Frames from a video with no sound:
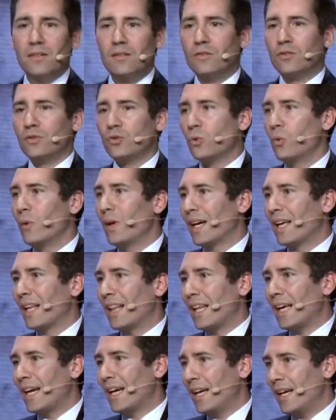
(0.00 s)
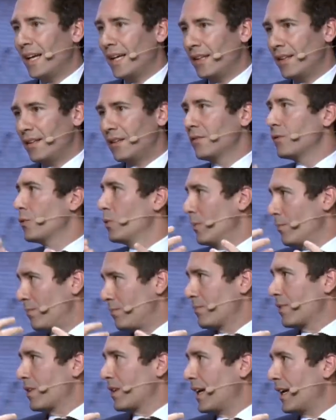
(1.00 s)
to a client
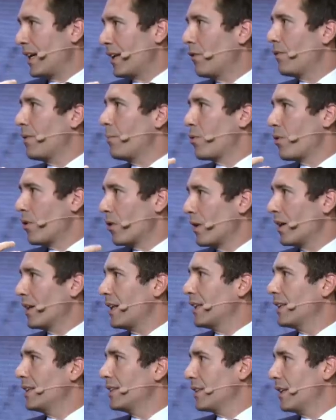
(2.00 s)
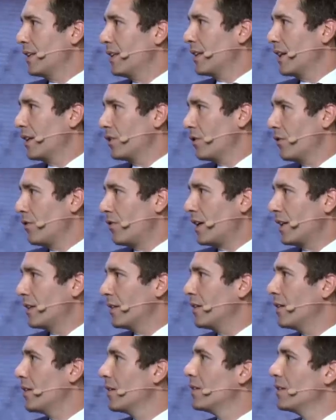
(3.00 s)
of a broker that is a litigation
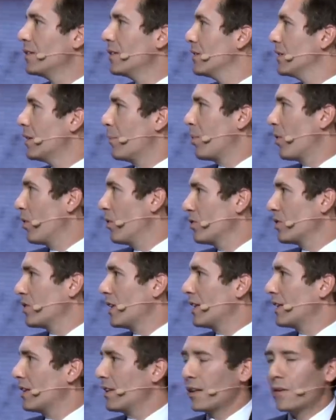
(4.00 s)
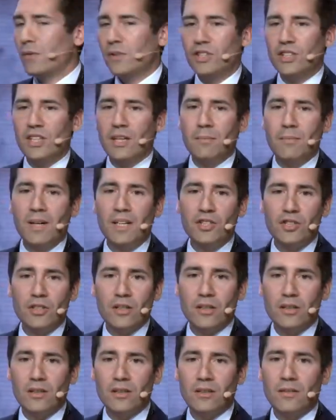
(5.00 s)
funder, the products that Christiane
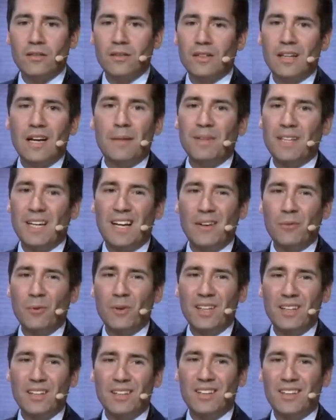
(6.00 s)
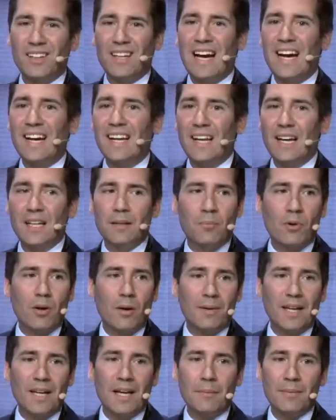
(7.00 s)
mentioned, I will highlight
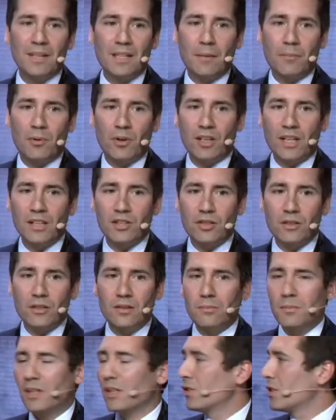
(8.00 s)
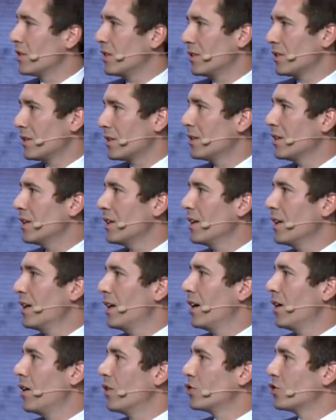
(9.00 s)
probably capital protection because it's
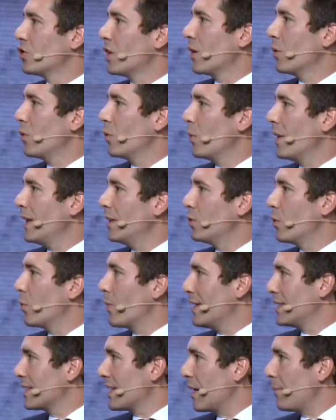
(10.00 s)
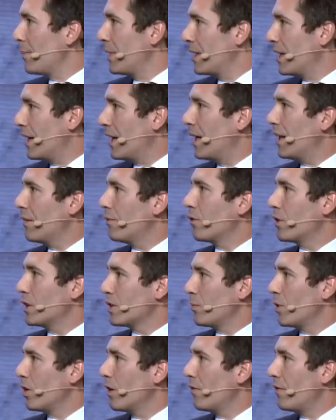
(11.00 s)
also a good way to raise capital for
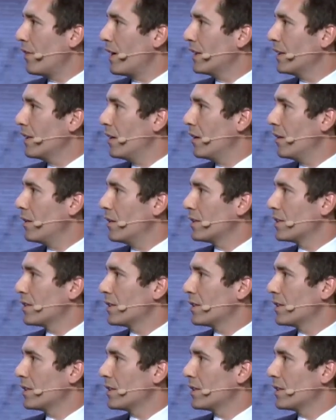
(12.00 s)
smaller funders,